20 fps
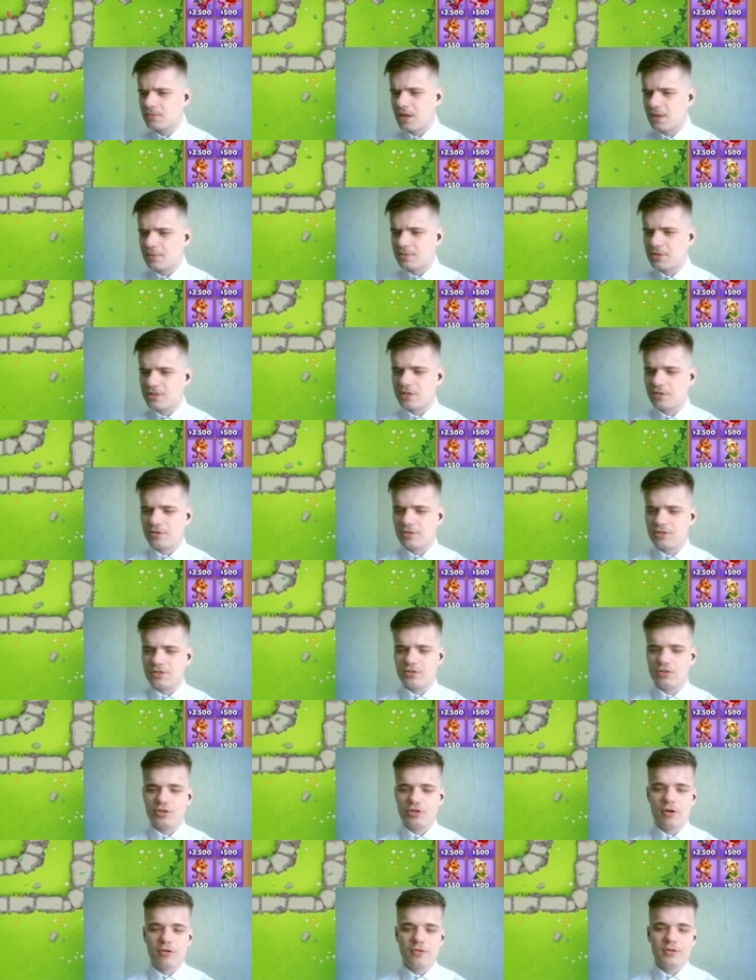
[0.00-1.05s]
I'm just going to
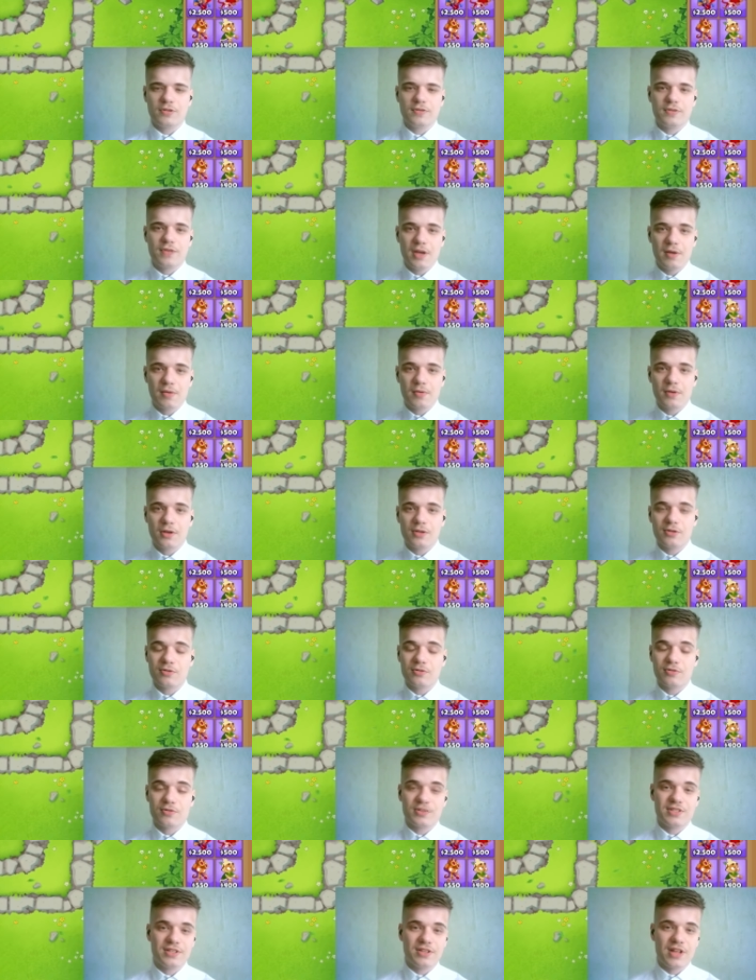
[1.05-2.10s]
show it with everyone
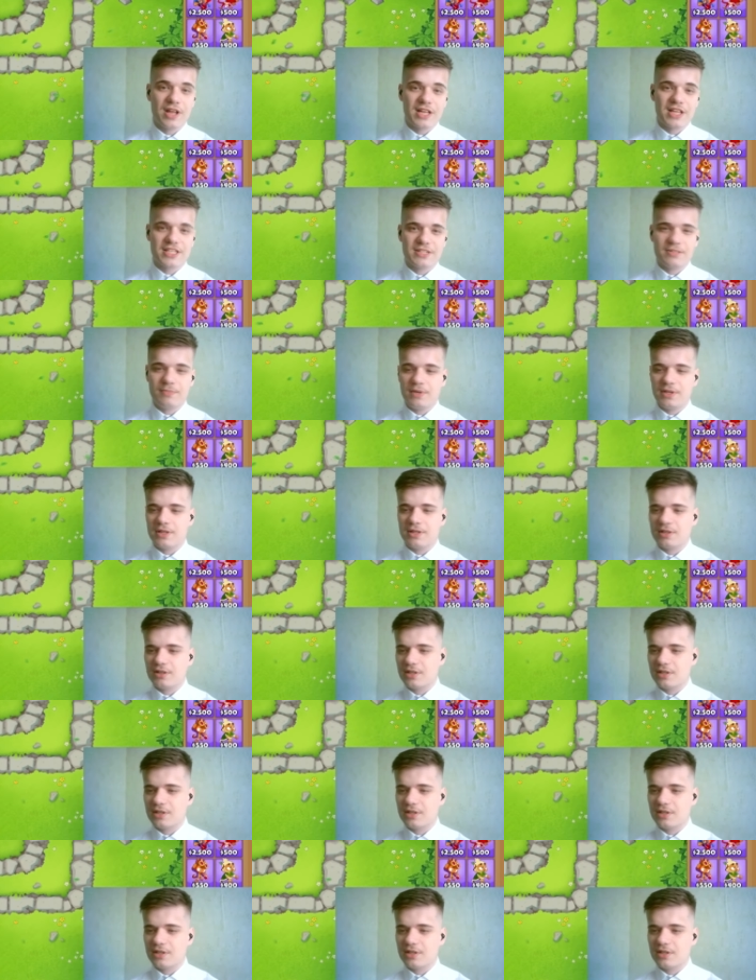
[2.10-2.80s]
who still hasn't beaten